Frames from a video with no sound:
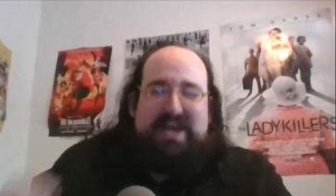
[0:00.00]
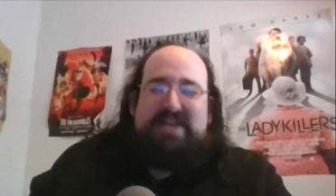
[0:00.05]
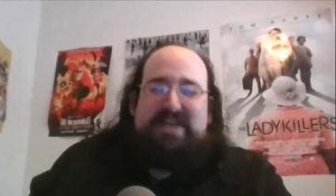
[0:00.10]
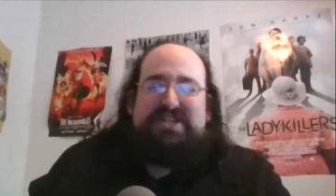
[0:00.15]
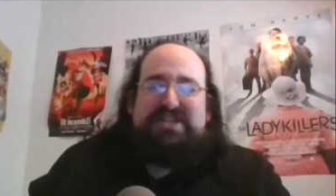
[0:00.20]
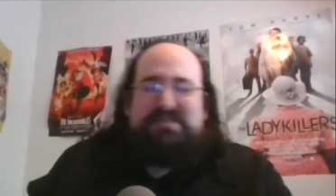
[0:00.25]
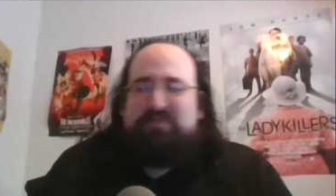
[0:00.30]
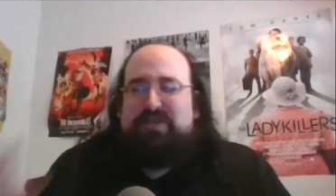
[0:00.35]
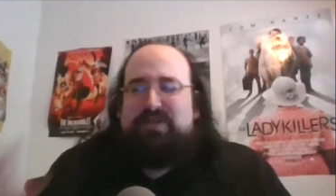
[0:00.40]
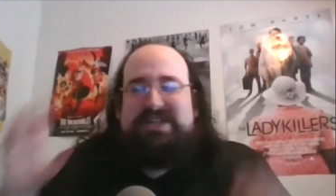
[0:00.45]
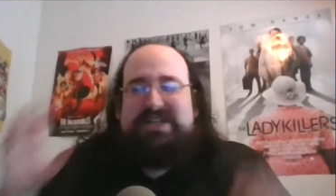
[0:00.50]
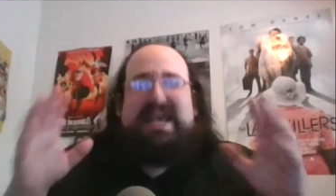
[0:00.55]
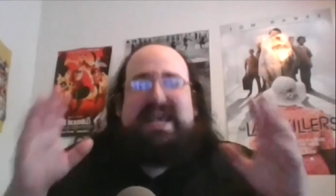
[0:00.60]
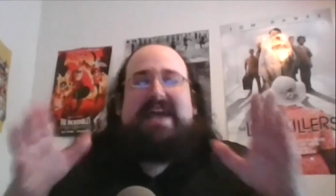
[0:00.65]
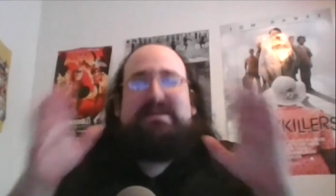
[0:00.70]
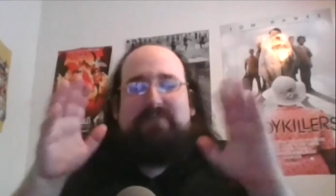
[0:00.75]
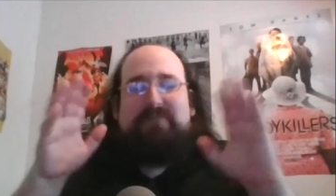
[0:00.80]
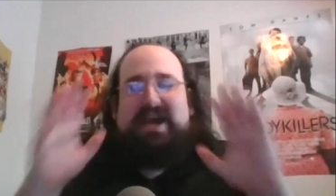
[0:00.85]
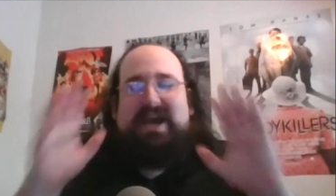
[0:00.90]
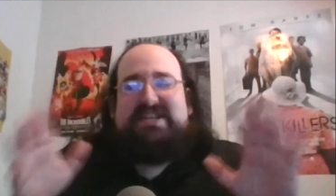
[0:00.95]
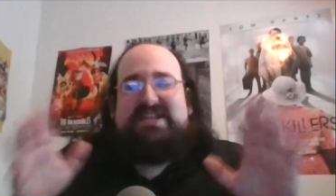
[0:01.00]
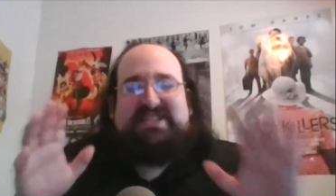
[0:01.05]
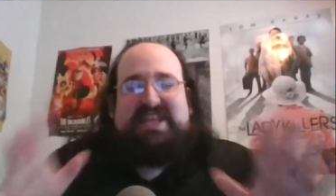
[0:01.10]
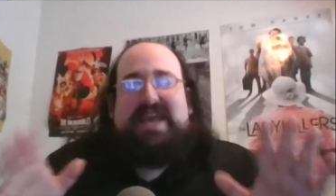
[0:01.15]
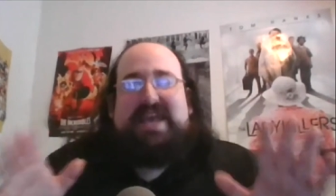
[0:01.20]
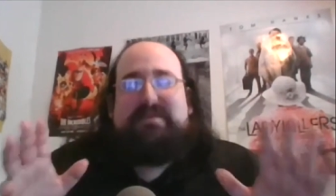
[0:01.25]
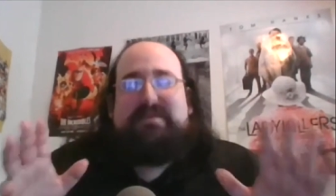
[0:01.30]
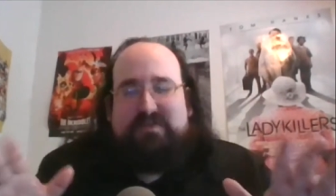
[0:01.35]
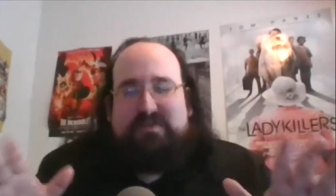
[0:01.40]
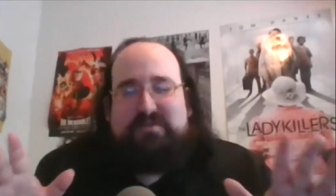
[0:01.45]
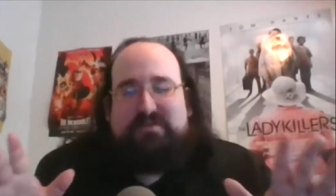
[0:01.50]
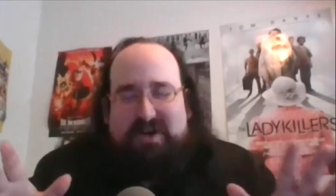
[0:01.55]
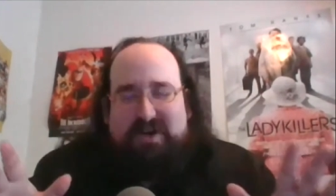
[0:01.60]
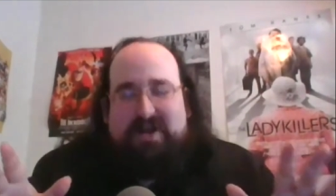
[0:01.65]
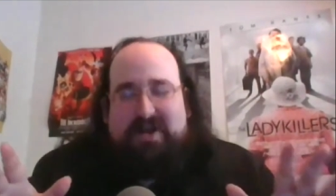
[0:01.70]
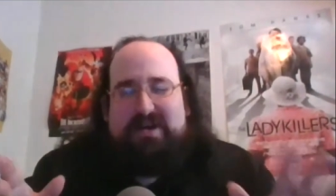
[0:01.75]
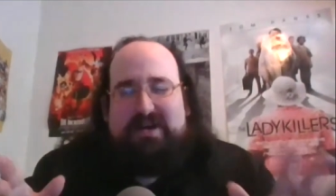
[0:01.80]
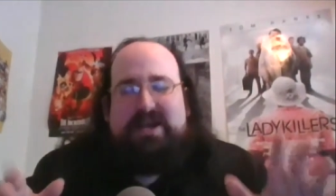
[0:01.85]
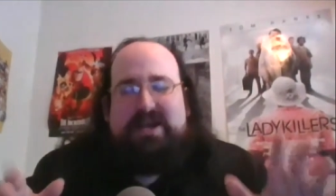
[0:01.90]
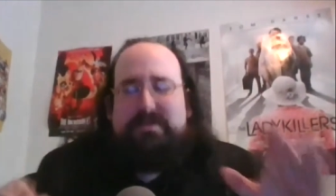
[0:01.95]
Just pretend right. my escape from
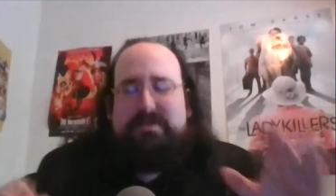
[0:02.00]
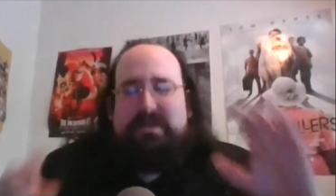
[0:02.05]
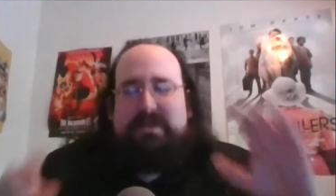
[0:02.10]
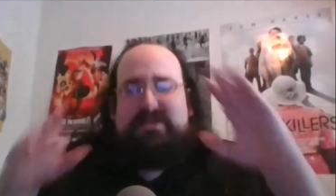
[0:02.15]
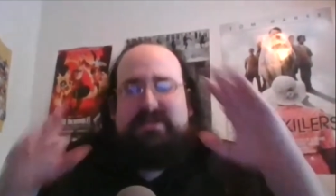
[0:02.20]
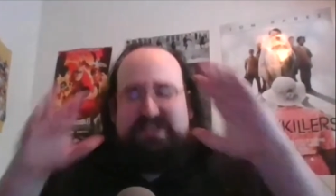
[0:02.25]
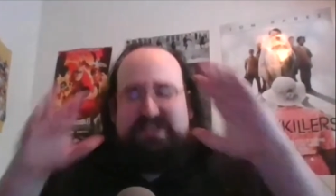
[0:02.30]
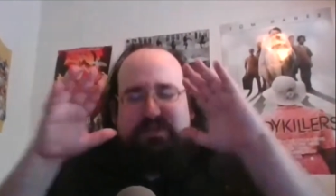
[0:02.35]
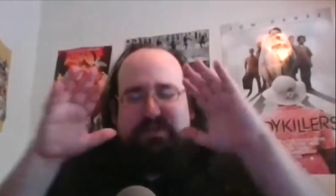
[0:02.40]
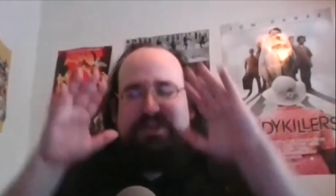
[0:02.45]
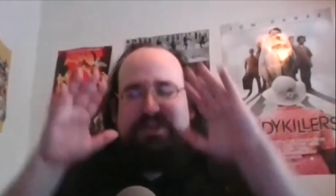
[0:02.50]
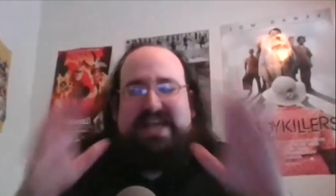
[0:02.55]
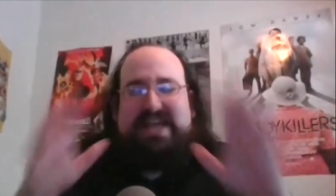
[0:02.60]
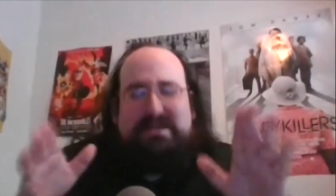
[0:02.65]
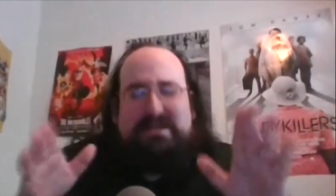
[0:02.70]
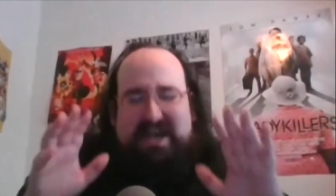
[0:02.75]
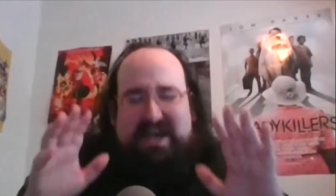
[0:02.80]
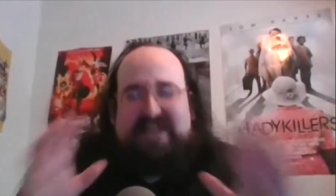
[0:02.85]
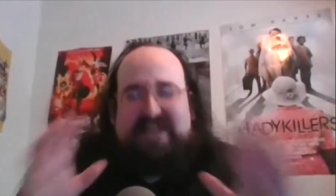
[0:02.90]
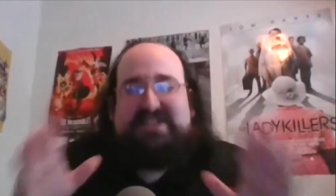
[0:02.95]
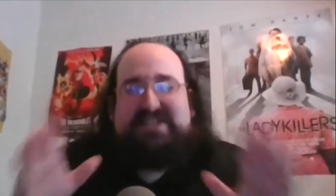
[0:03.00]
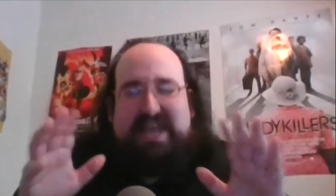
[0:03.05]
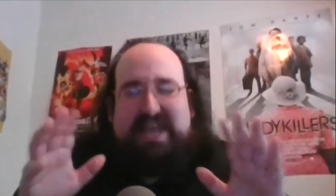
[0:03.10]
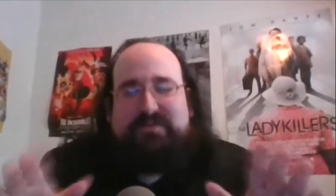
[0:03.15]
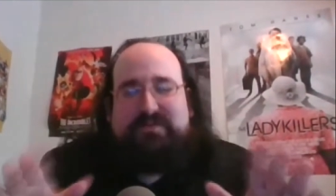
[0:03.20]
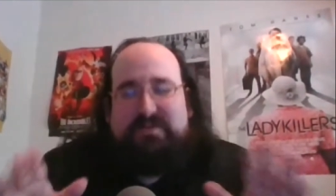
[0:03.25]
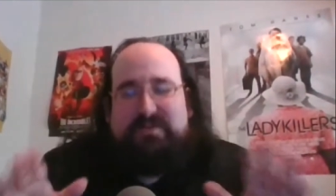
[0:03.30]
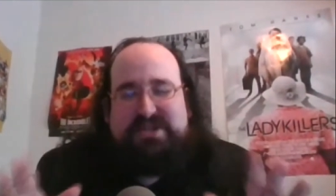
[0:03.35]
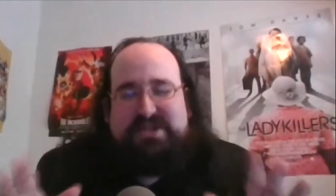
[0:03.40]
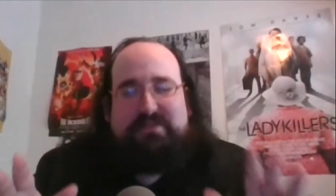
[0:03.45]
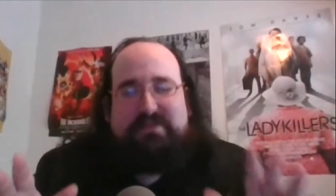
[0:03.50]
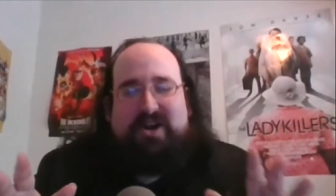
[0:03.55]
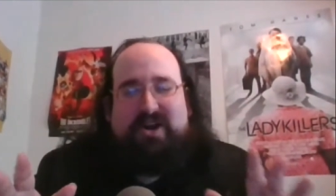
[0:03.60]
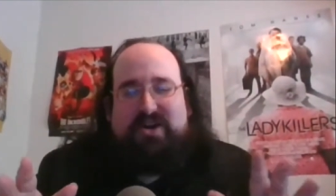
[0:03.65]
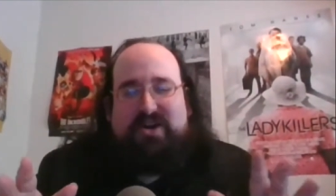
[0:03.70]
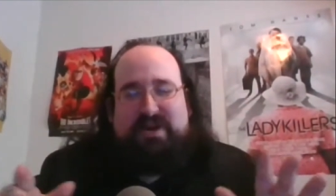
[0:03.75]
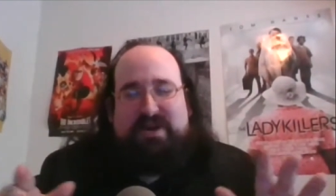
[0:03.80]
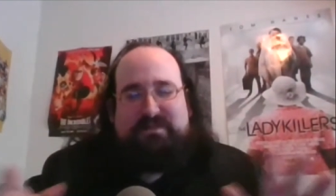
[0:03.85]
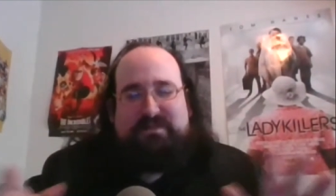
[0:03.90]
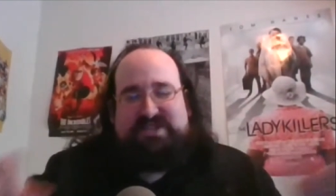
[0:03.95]
uh, pretend my escape from
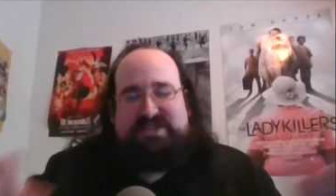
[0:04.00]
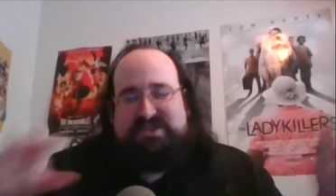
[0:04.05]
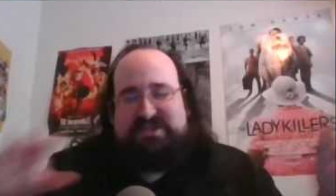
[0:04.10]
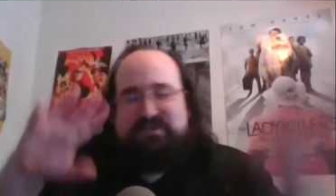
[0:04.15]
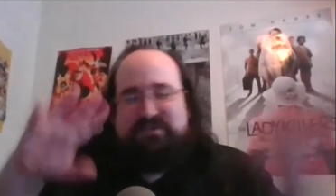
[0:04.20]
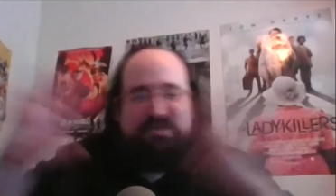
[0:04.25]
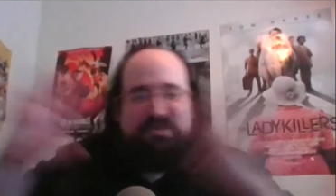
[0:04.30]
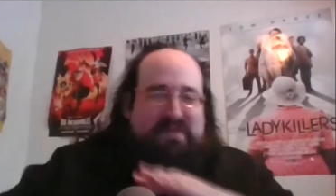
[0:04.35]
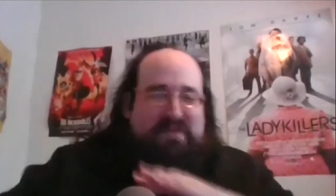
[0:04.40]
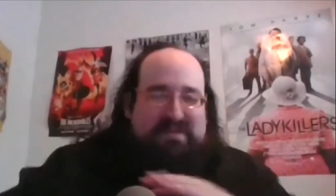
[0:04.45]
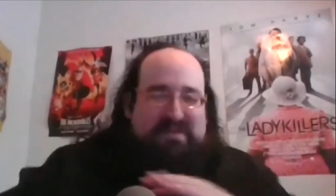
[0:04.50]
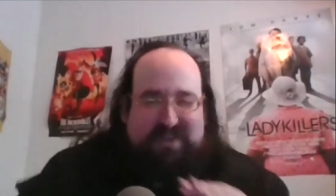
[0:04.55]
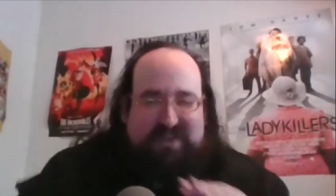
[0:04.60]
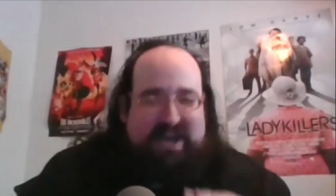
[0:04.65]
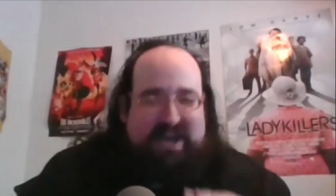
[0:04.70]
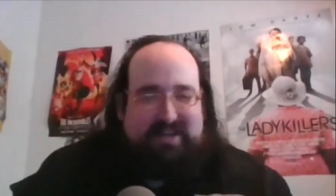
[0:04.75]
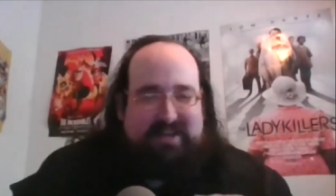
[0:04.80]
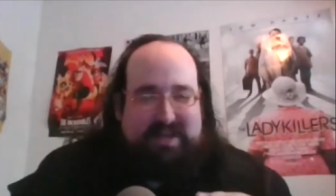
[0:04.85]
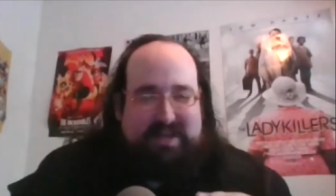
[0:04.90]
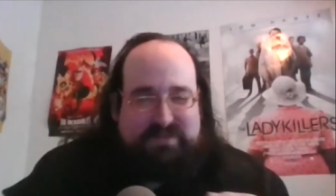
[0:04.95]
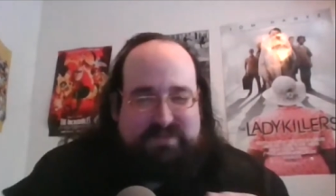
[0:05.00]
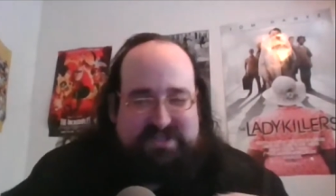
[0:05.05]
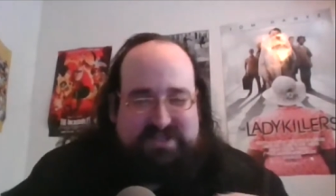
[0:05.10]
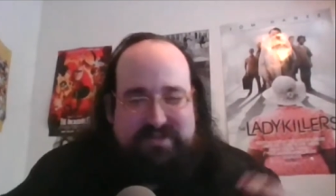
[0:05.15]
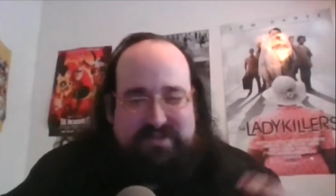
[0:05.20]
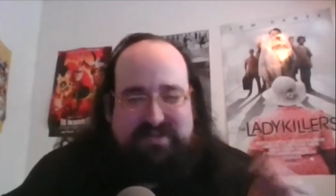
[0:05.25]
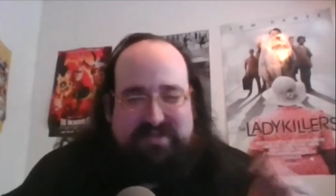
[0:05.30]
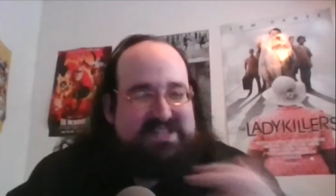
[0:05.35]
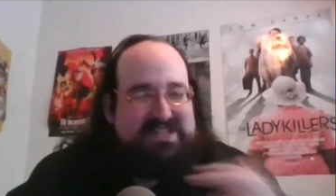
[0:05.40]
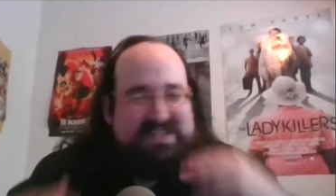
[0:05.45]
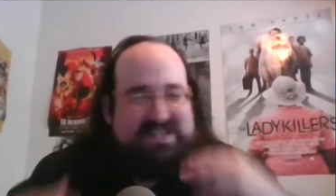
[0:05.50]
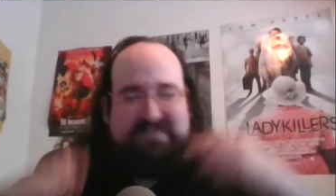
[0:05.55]
tomorrow episode was my final episode because it